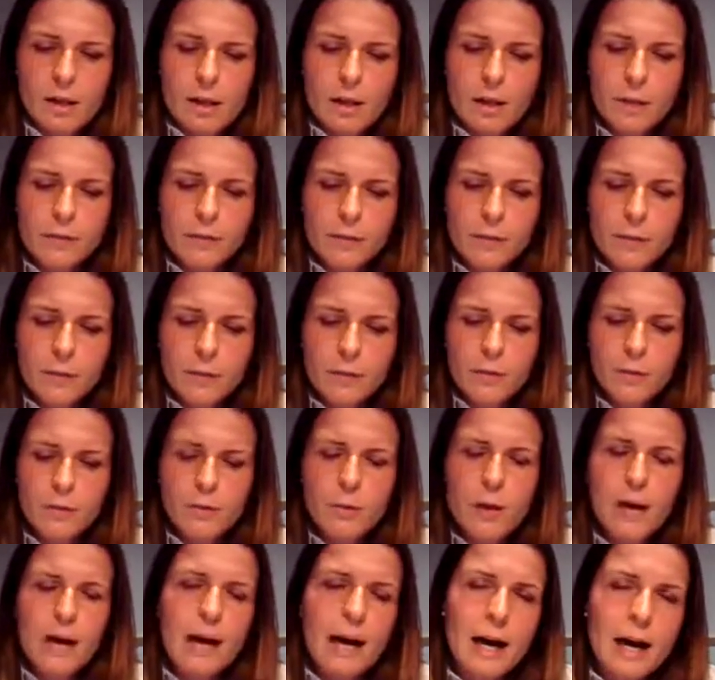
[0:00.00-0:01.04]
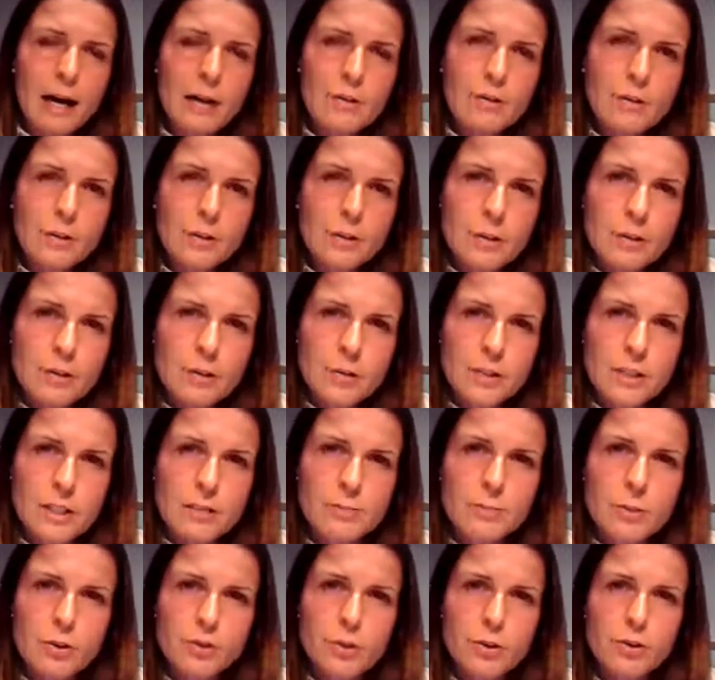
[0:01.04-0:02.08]
if you have concerns
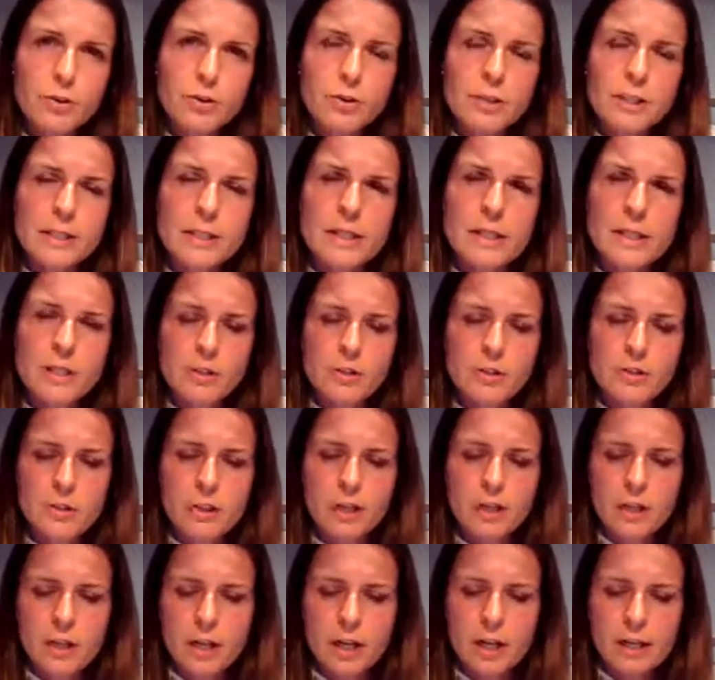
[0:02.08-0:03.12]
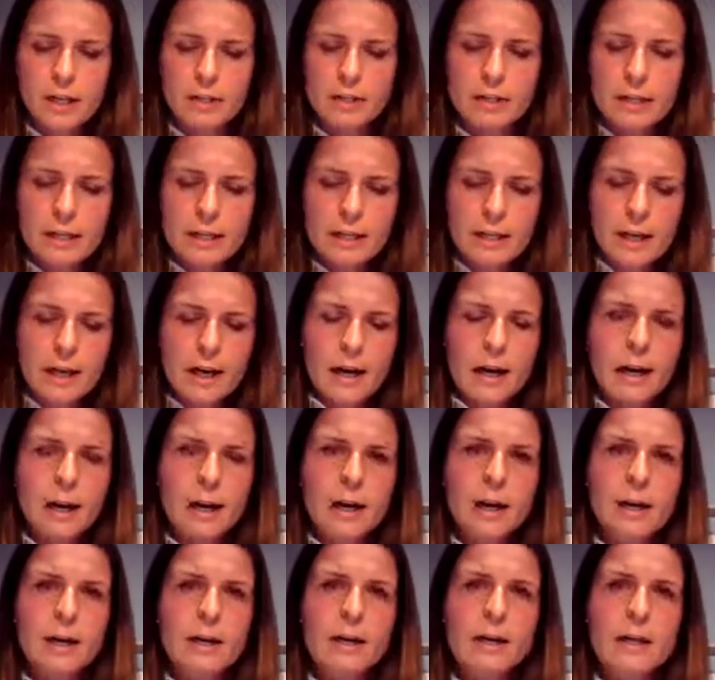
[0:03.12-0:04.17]
about short stature in a child,
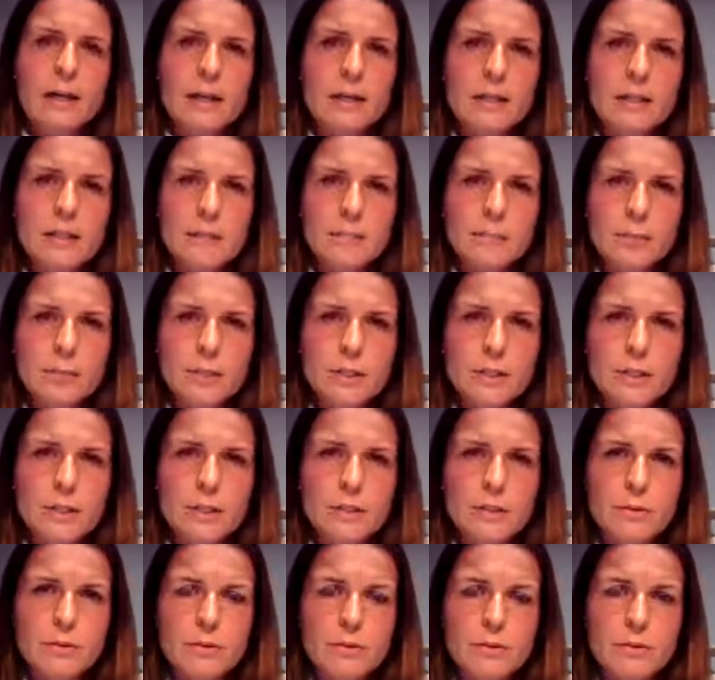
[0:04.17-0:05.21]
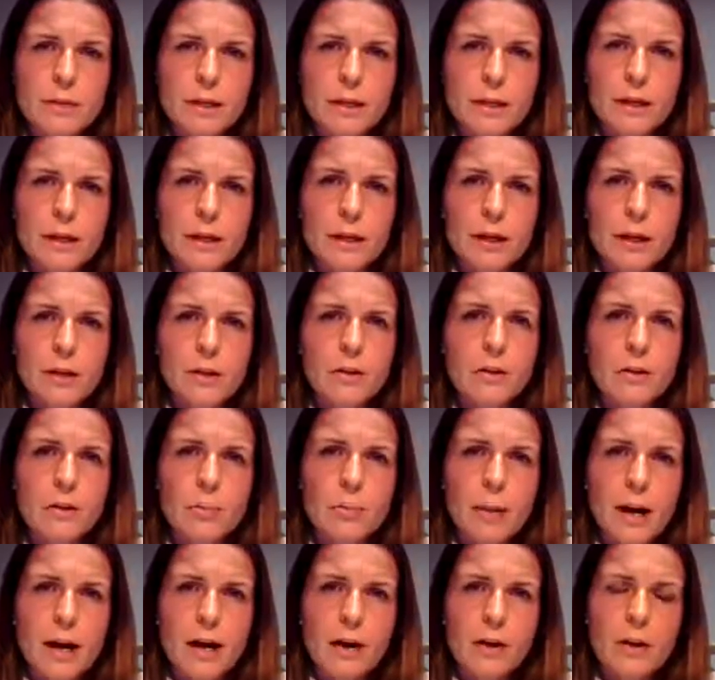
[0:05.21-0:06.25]
uh, it is important to uh, look
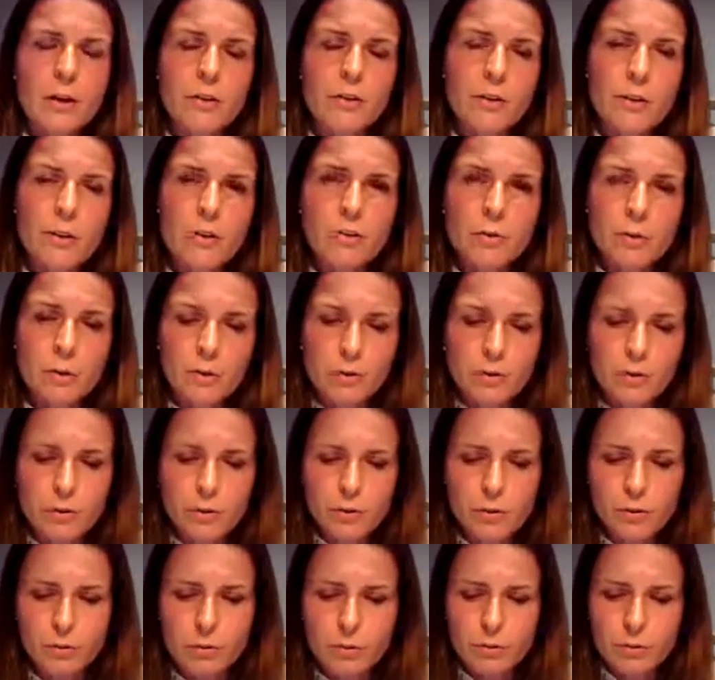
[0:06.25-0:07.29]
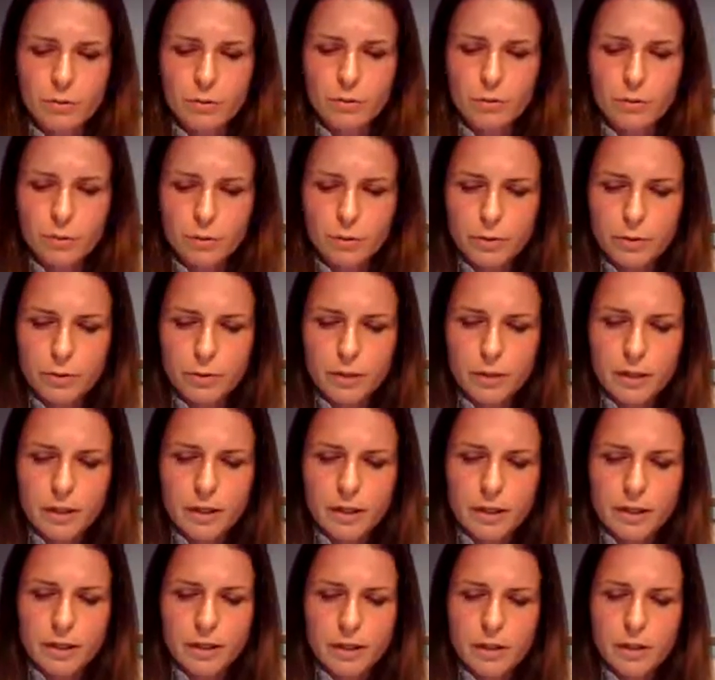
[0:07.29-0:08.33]
back on their growth over their growth
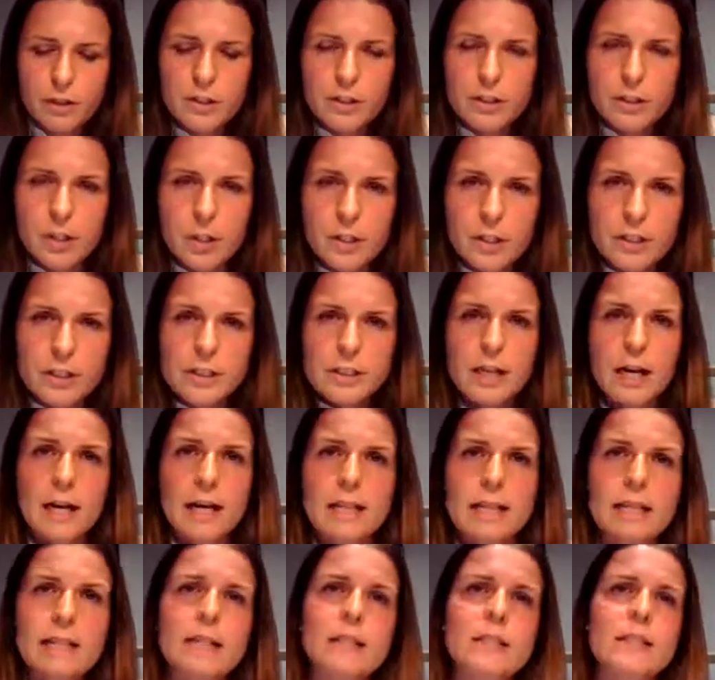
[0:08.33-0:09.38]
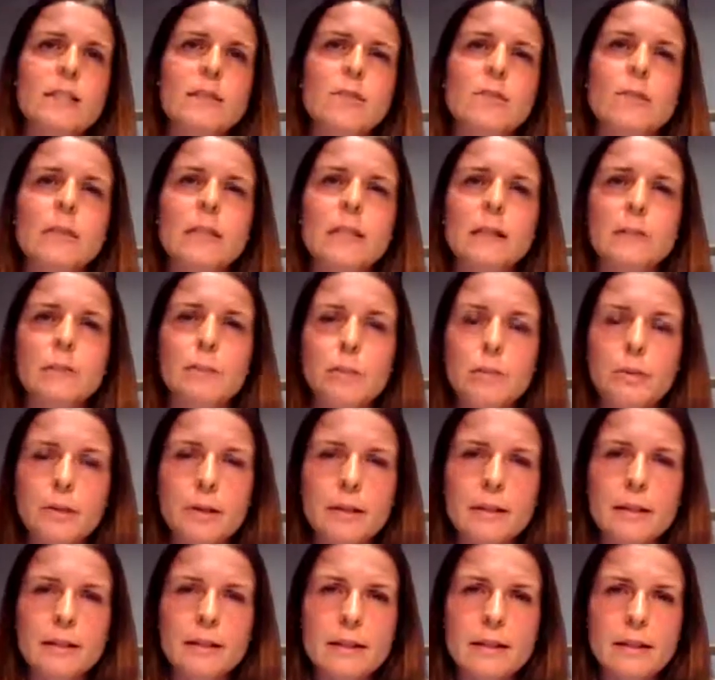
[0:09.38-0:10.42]
chart. I think that's a really
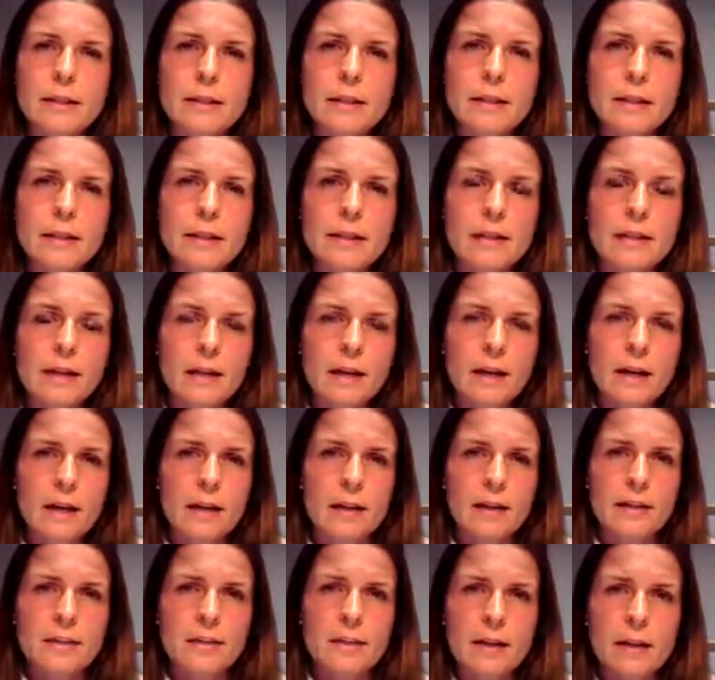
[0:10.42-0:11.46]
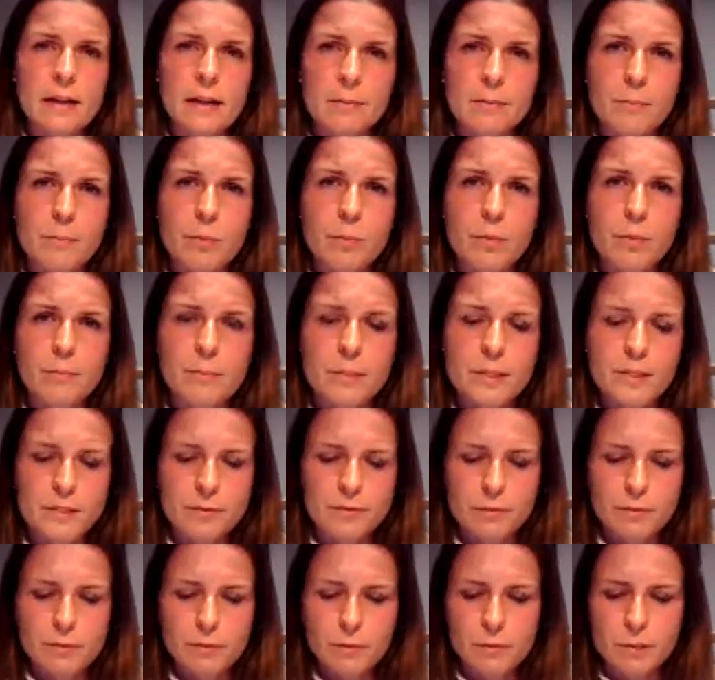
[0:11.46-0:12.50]
important thing, uh, an important piece
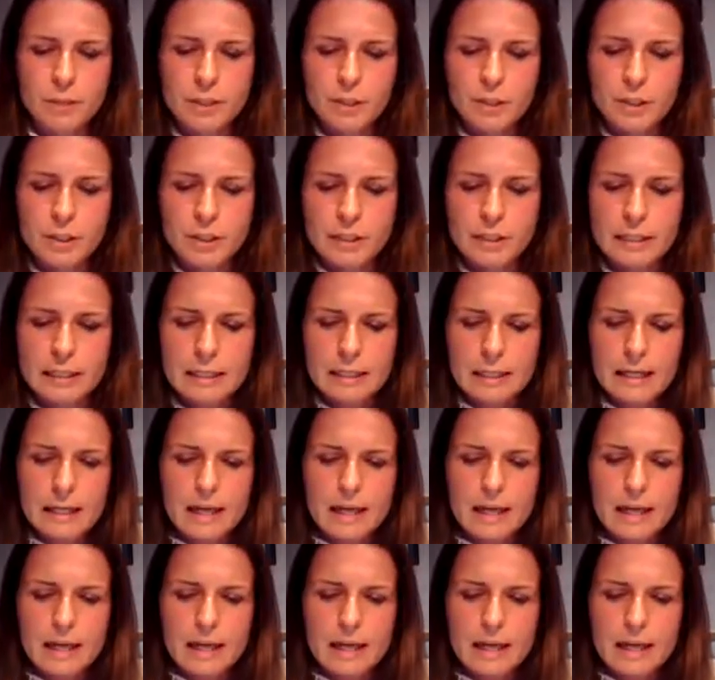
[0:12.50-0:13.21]
of information.